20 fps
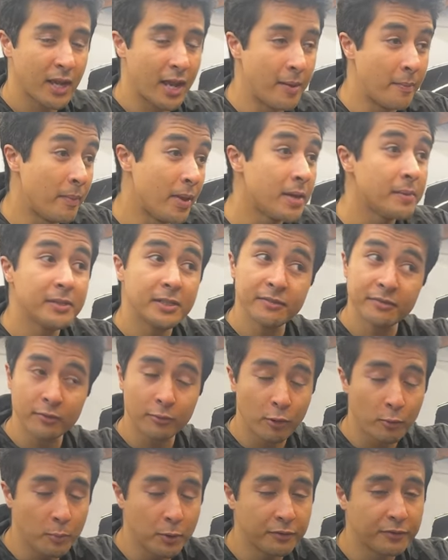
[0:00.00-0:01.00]
and maybe even
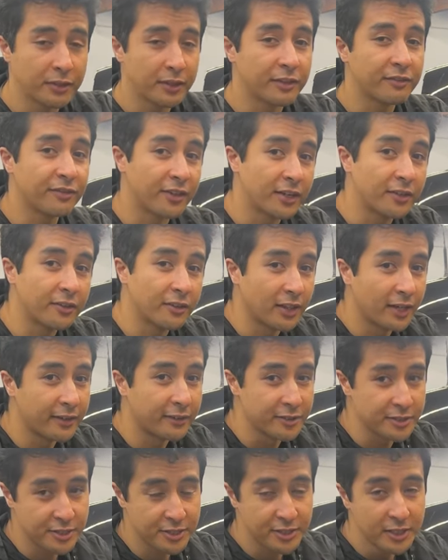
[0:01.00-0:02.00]
removing the fender
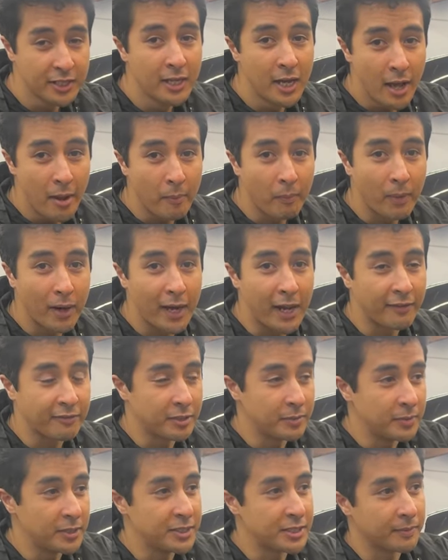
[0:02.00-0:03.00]
liners might have
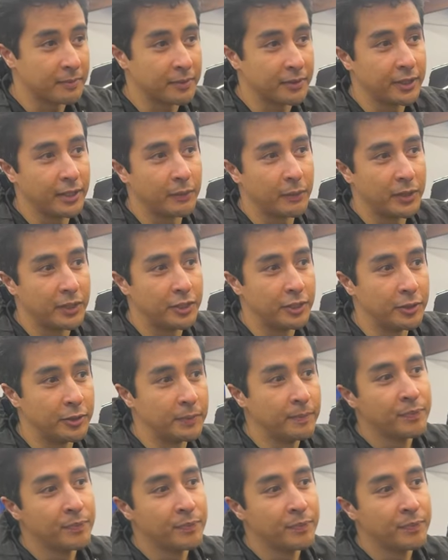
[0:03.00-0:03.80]
to be something that we